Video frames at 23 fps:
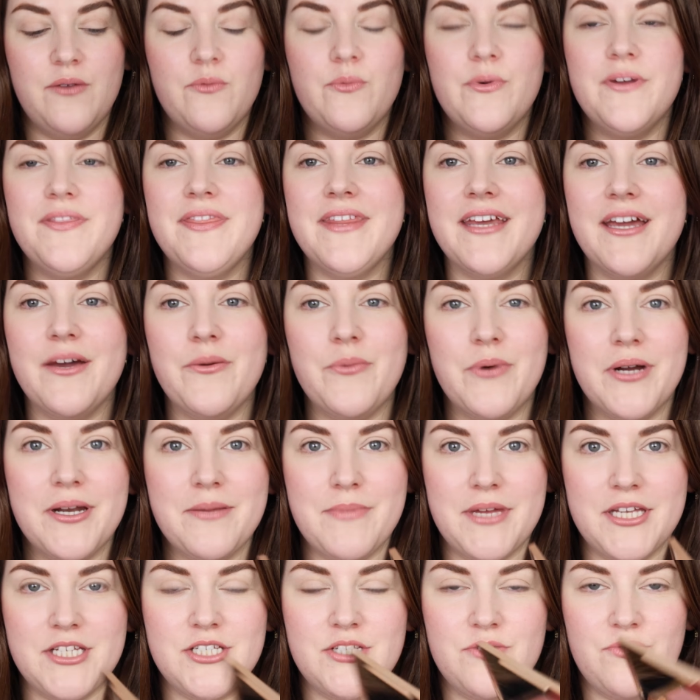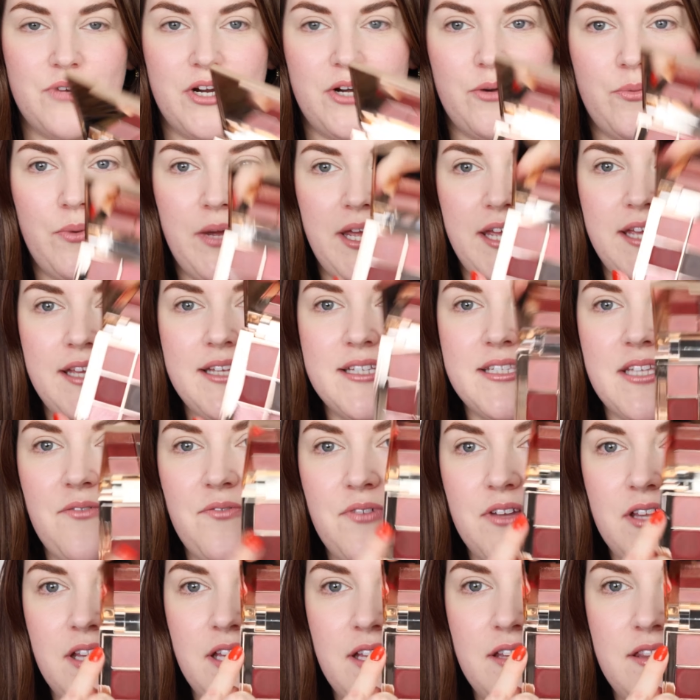And one thing I want to mention right away is I
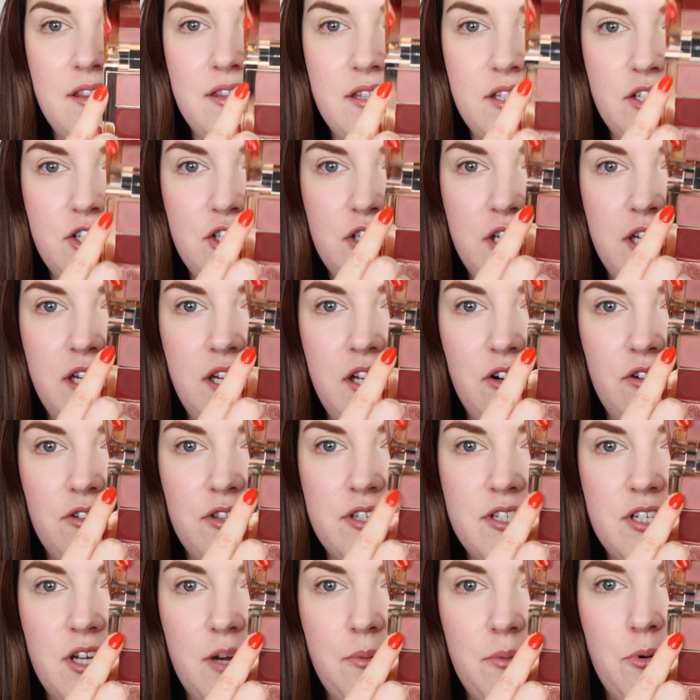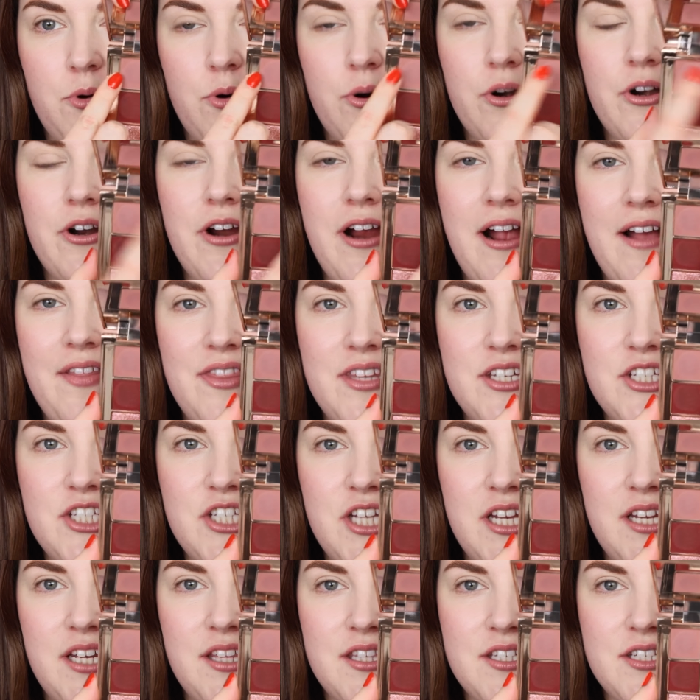feel like this shade here in the top corner and this
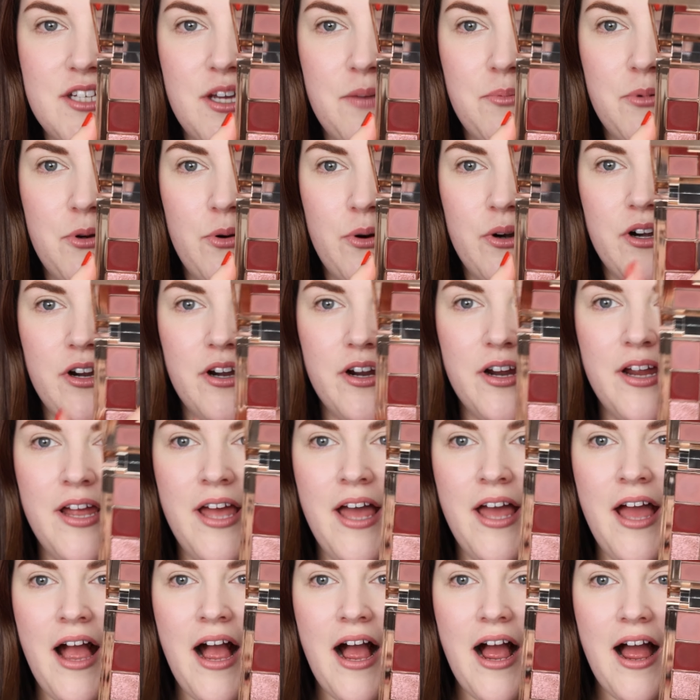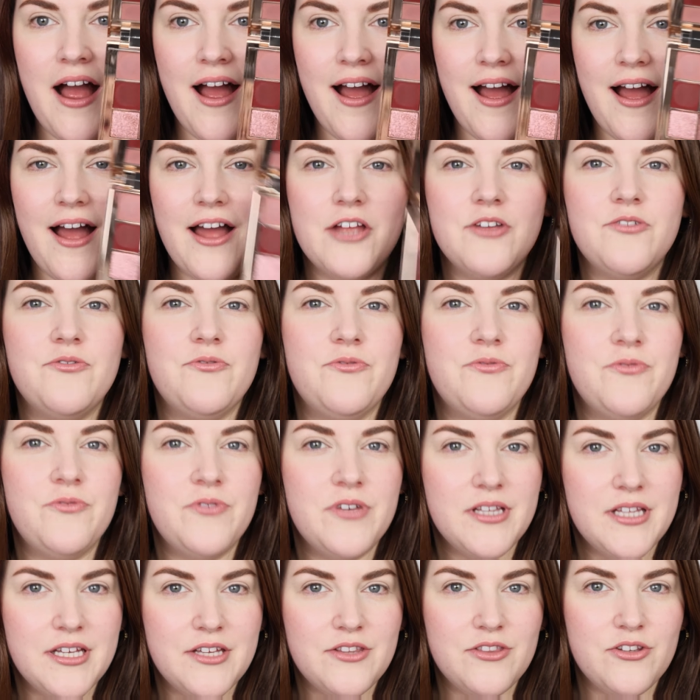shade in the top corner, I
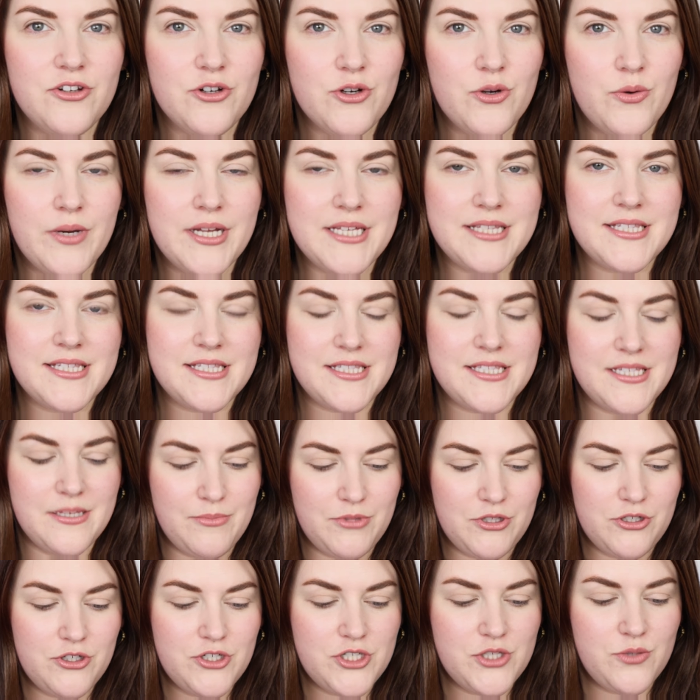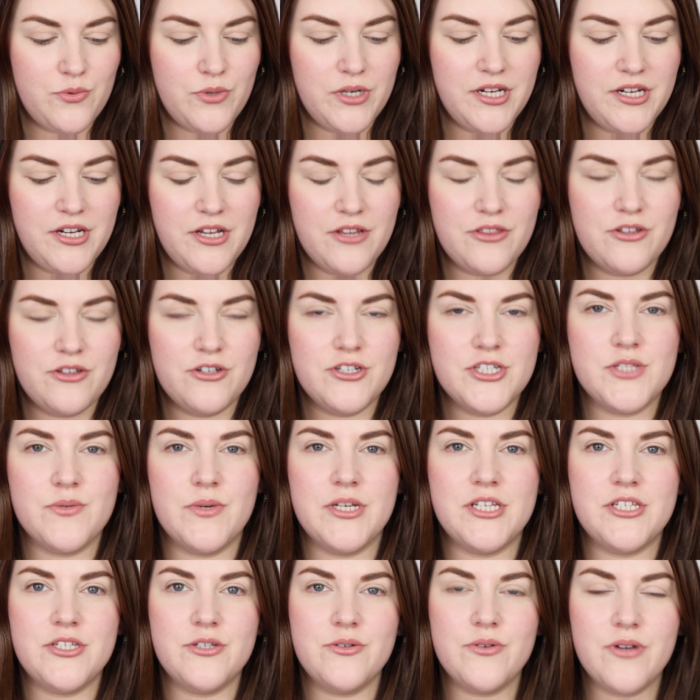feel like they're quite similar to one another. So
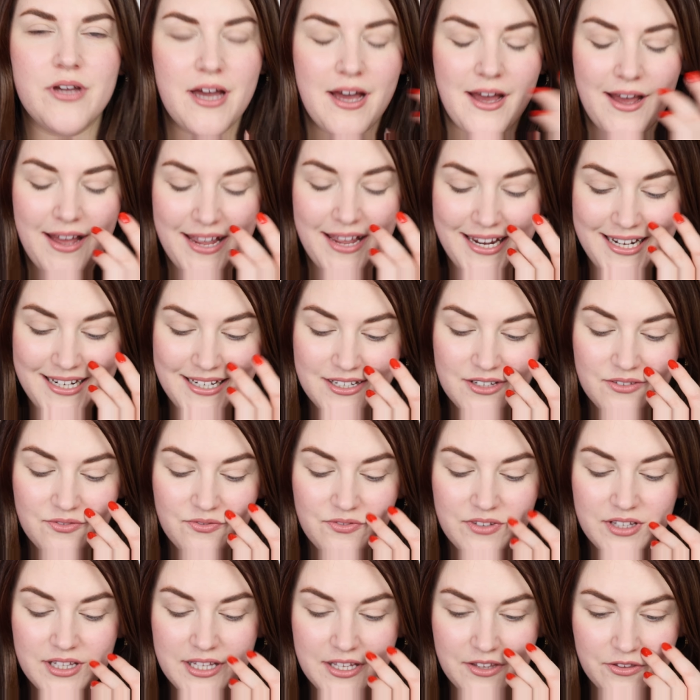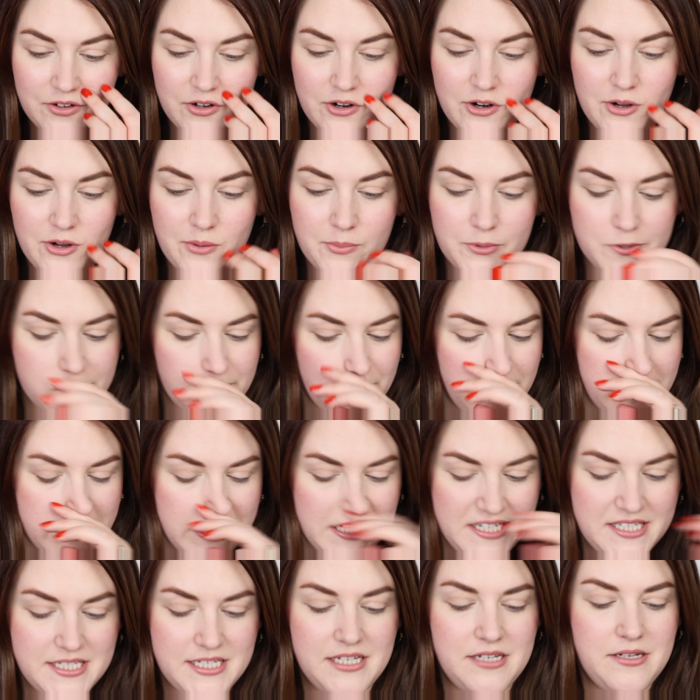I do kind of feel like they're almost
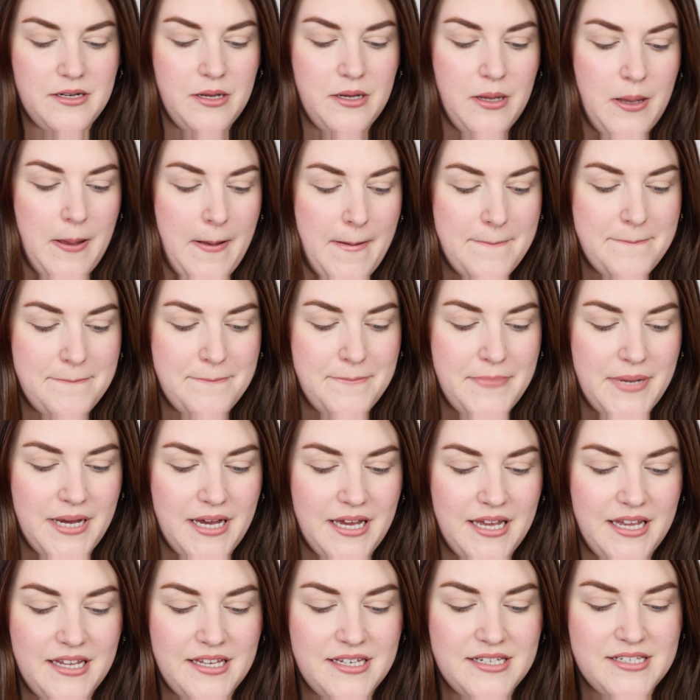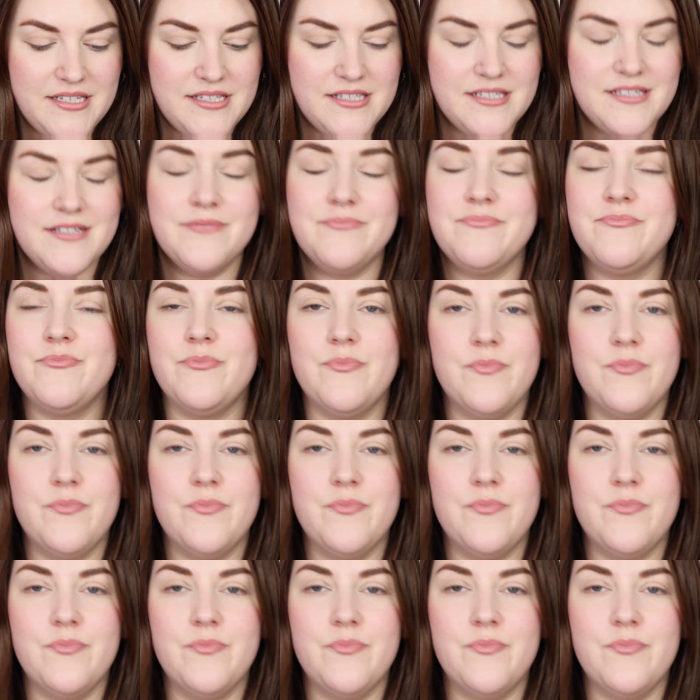redundant, but